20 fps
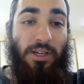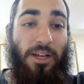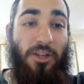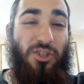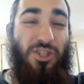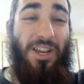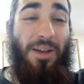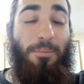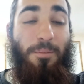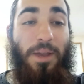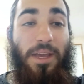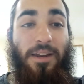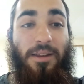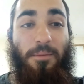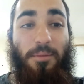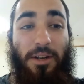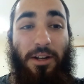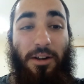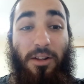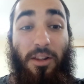Hashem made
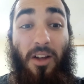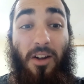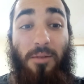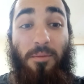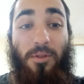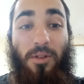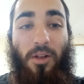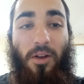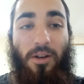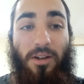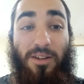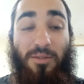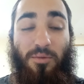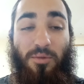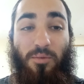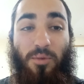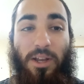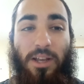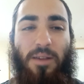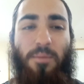him an alarm clock and
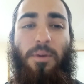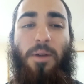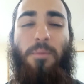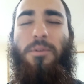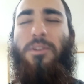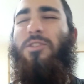would wake him up.